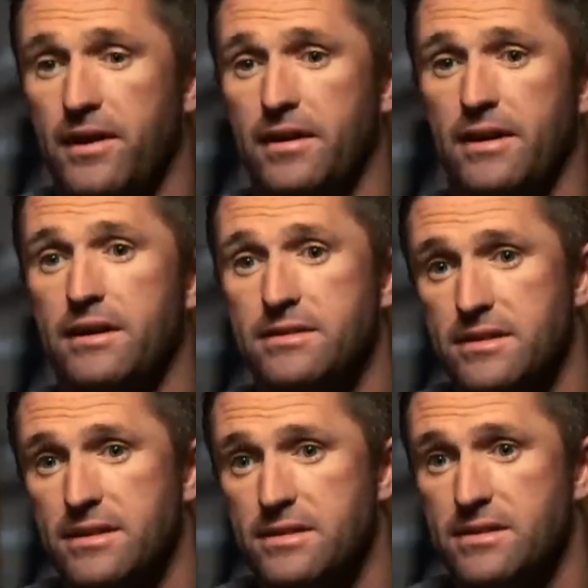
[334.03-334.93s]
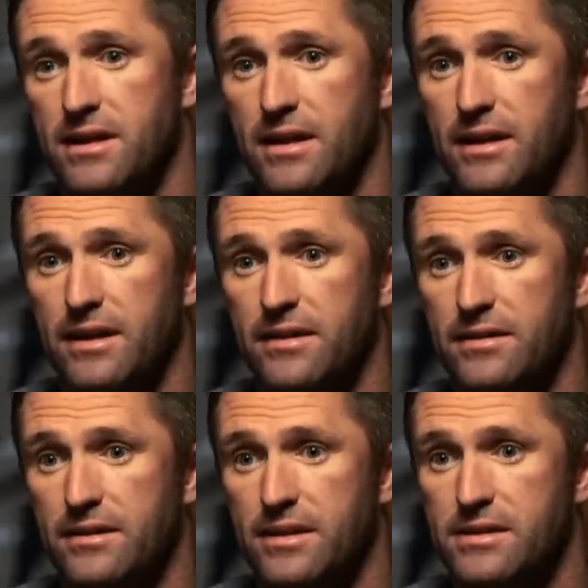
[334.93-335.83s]
feel that it's certainly
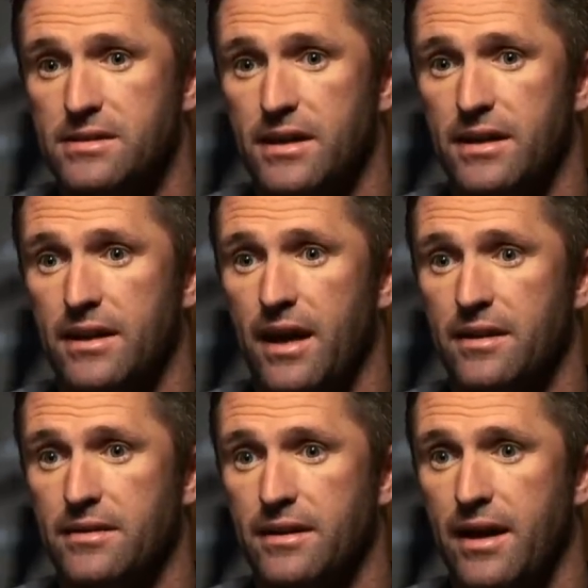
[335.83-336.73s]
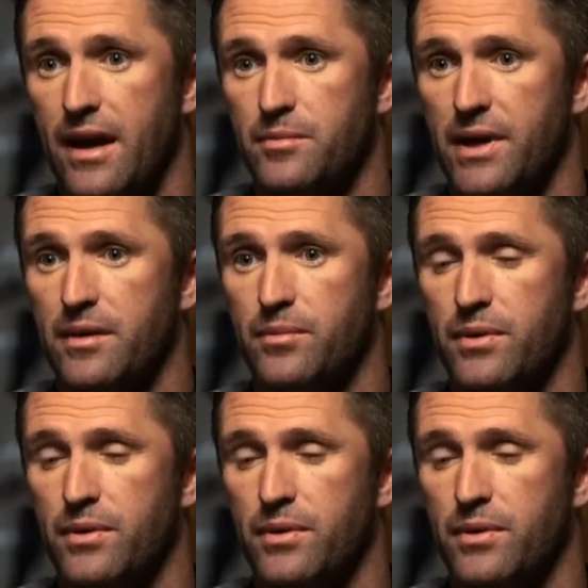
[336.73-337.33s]
getting bigger.